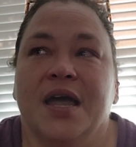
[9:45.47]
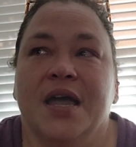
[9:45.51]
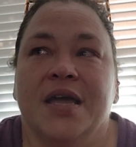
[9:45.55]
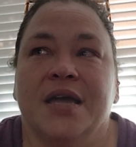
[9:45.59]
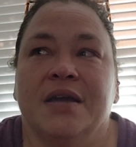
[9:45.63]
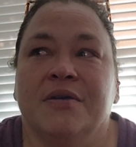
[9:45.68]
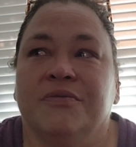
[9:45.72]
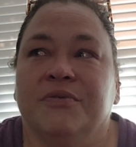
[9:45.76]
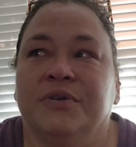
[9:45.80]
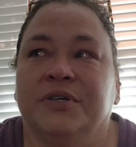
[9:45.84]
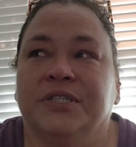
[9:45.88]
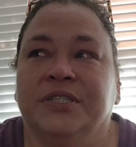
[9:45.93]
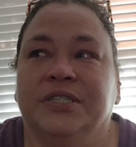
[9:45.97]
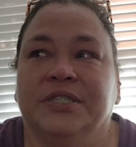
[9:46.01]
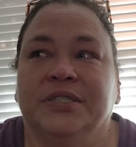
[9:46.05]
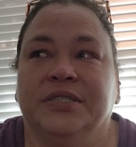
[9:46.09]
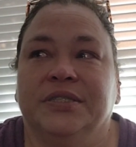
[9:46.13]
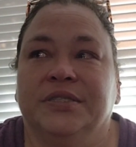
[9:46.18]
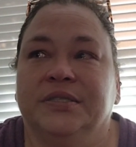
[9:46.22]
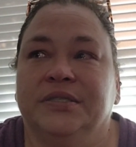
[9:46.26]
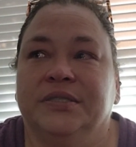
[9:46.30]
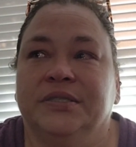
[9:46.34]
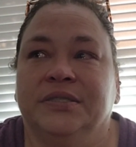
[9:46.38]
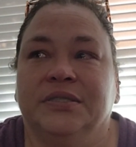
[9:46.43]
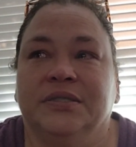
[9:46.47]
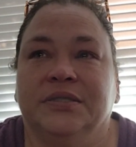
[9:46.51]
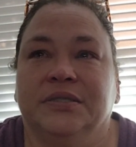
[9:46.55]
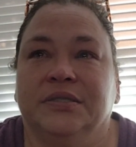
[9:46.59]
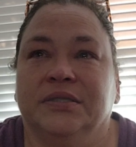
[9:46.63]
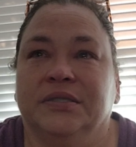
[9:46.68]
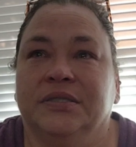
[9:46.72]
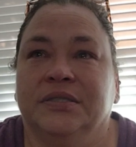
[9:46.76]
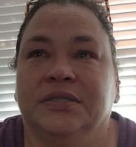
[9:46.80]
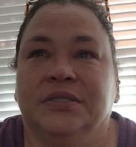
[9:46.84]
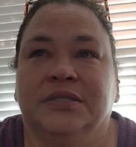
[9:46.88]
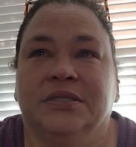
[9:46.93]
it would
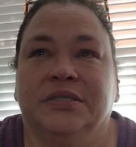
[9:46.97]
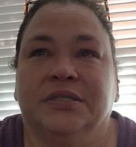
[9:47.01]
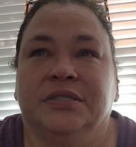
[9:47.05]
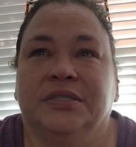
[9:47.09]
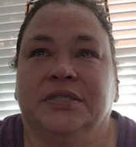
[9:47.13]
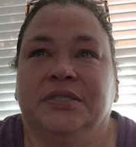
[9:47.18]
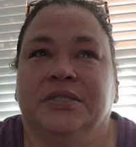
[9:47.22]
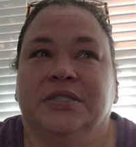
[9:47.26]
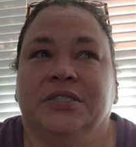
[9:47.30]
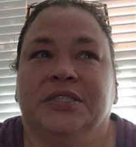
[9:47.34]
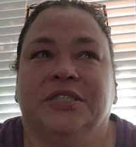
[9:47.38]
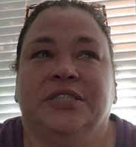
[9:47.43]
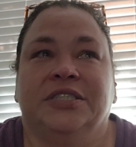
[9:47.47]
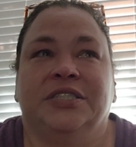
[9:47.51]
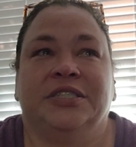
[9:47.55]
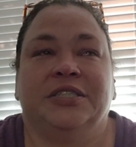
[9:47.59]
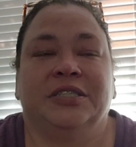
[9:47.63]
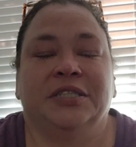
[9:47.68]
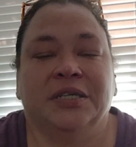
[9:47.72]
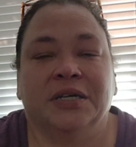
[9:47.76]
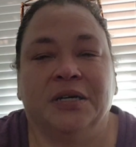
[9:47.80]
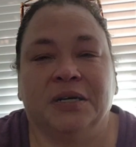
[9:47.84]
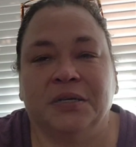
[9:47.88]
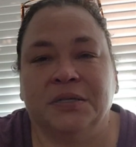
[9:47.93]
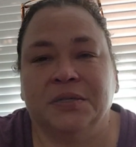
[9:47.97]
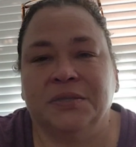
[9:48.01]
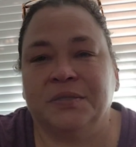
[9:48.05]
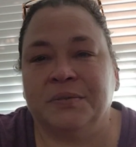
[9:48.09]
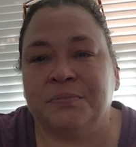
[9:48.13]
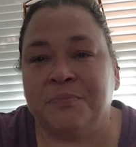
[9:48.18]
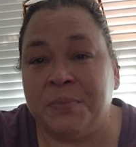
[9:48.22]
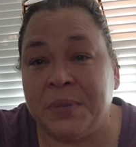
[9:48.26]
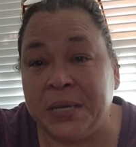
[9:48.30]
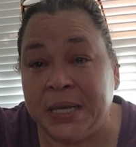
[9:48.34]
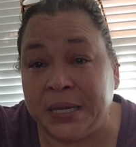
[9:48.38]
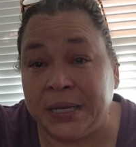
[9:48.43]
just
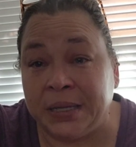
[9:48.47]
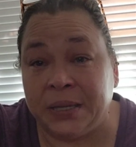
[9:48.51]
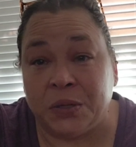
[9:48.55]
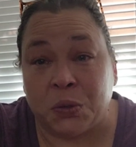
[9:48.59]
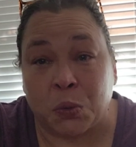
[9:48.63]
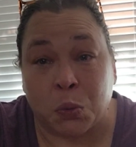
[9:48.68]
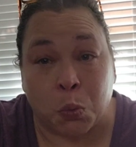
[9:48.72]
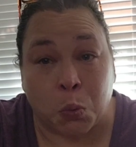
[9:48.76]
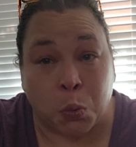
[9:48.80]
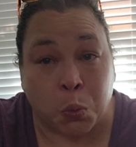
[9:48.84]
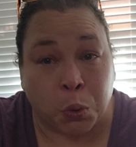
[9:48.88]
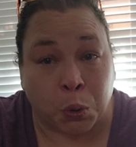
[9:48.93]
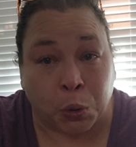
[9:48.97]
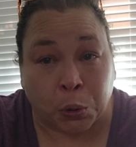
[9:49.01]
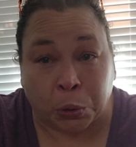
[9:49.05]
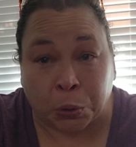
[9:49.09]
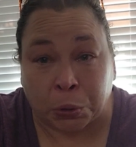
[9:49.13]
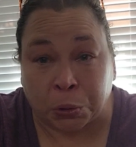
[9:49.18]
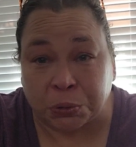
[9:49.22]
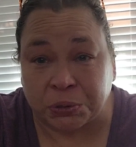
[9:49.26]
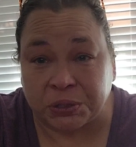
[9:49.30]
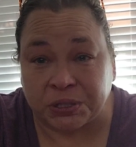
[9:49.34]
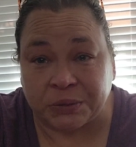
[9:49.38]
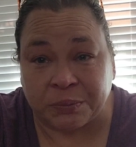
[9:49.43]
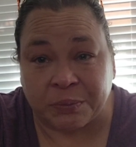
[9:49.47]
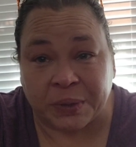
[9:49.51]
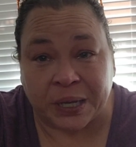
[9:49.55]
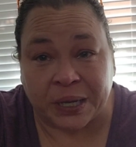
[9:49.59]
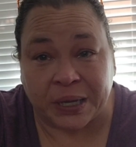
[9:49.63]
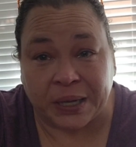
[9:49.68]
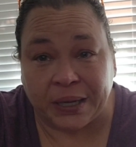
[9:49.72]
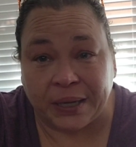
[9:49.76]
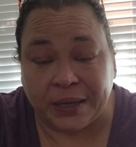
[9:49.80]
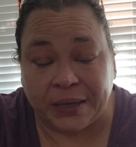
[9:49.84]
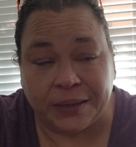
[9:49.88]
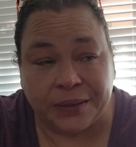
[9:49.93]
mean the world to
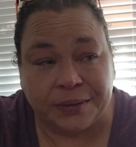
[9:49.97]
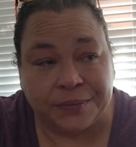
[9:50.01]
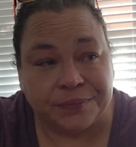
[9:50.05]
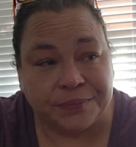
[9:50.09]
me.